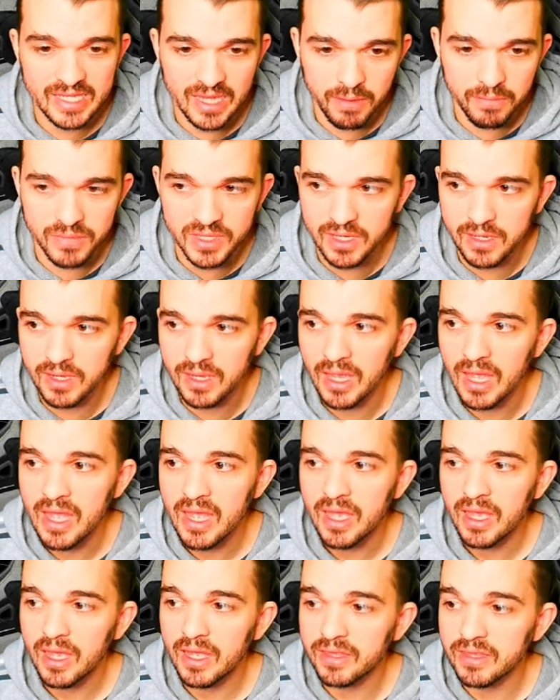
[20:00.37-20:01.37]
something.
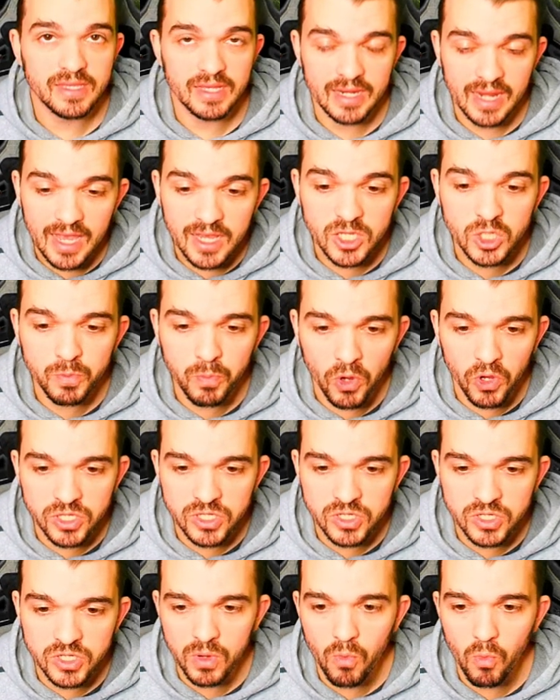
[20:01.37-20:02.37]
And the next
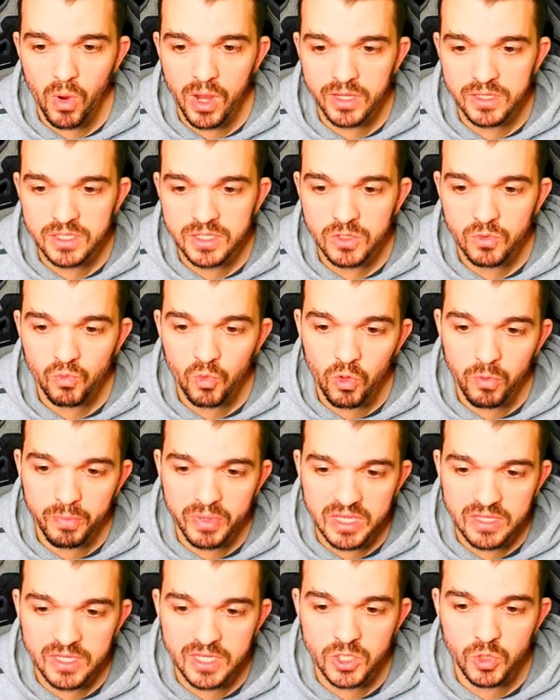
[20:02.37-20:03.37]
points we want will
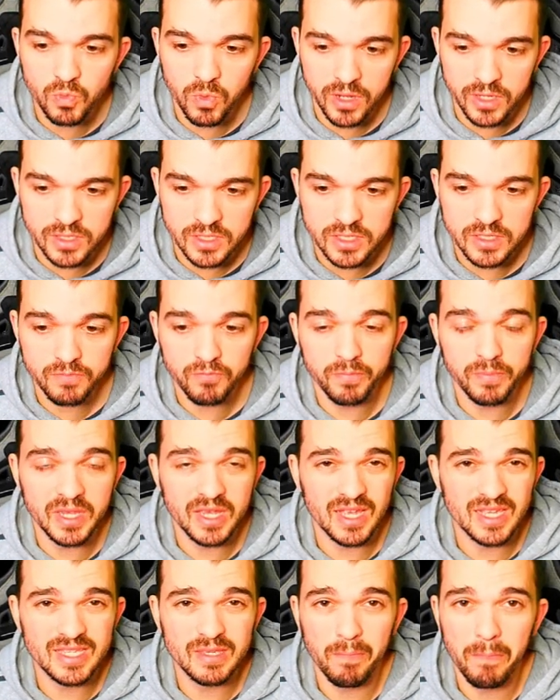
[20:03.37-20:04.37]
be these ones,
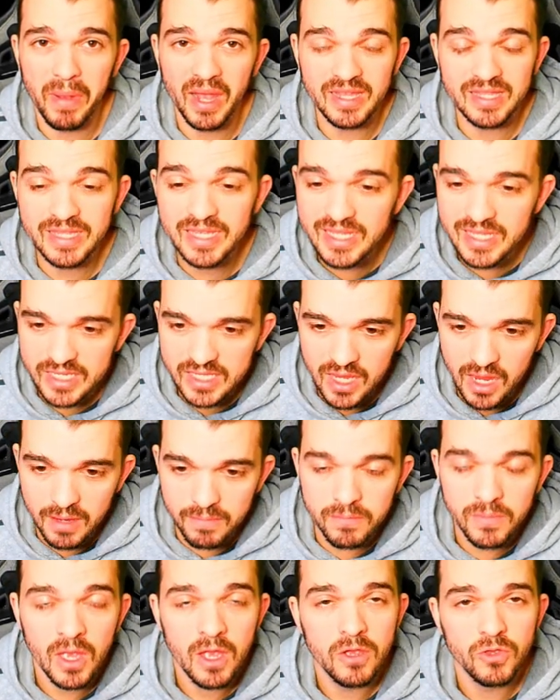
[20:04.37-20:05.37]
because by this
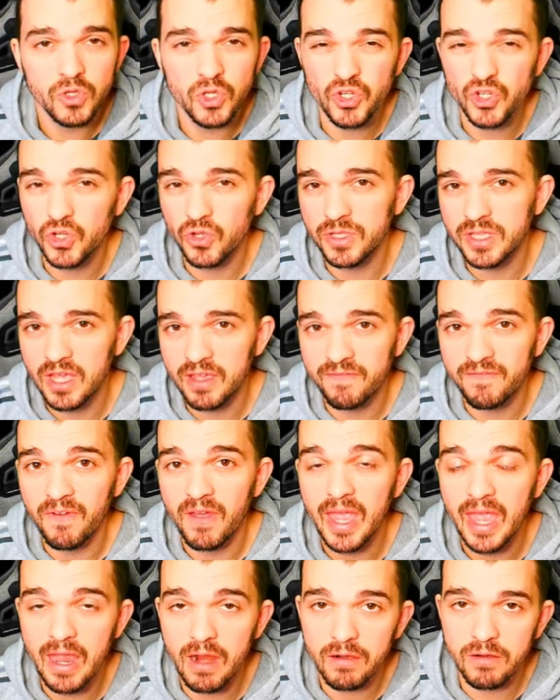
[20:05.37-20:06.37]
time you should
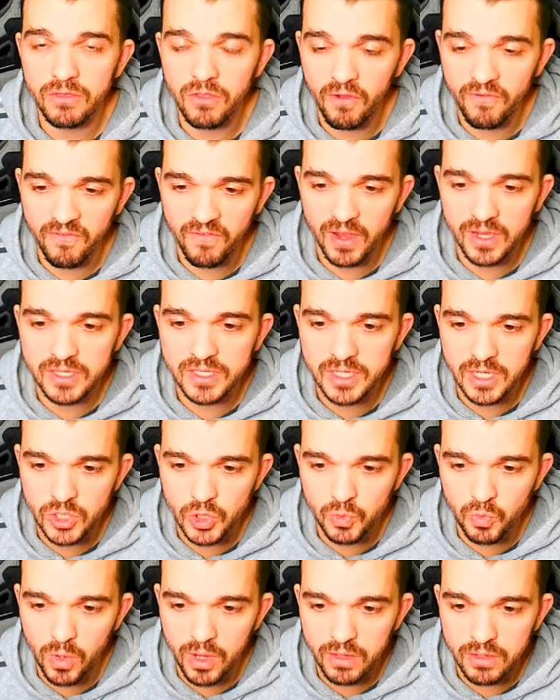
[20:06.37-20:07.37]
have Herald of Ice
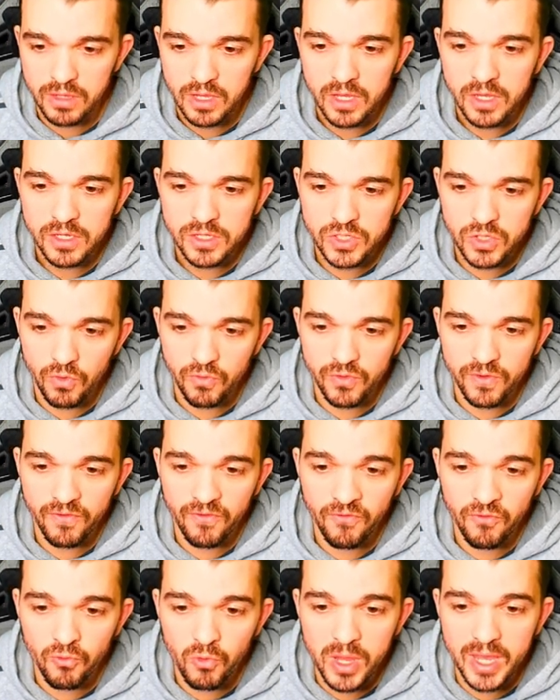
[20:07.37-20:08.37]
as well. So
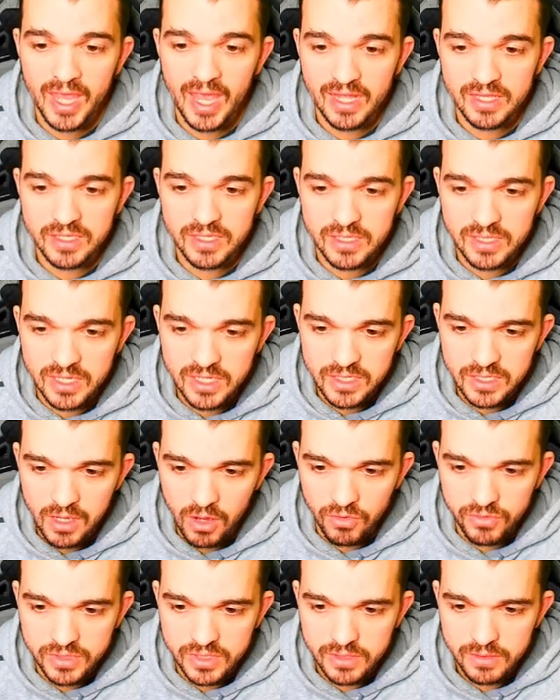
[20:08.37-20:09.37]
if we get this
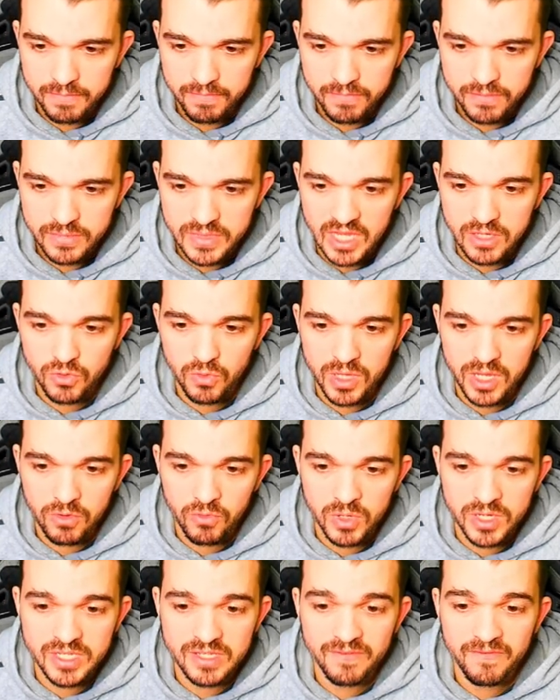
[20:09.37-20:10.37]
node, that will
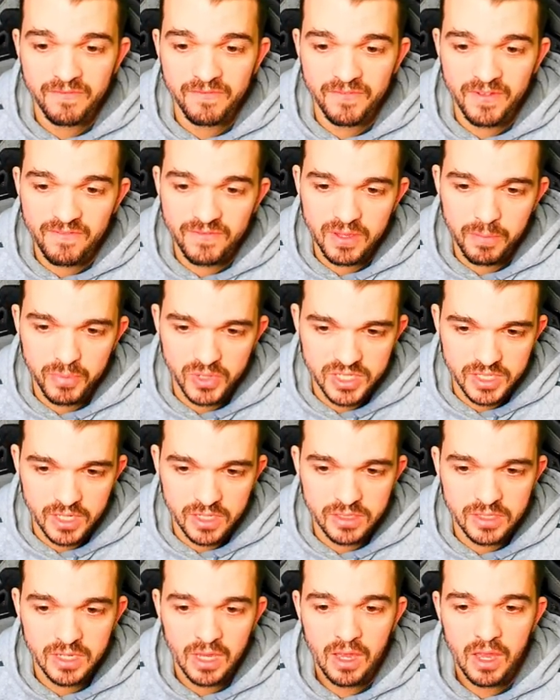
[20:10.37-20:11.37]
increase
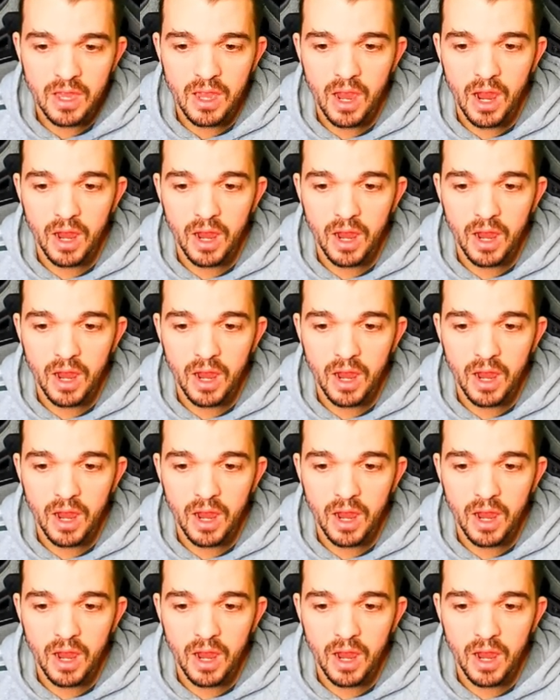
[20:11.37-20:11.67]
50%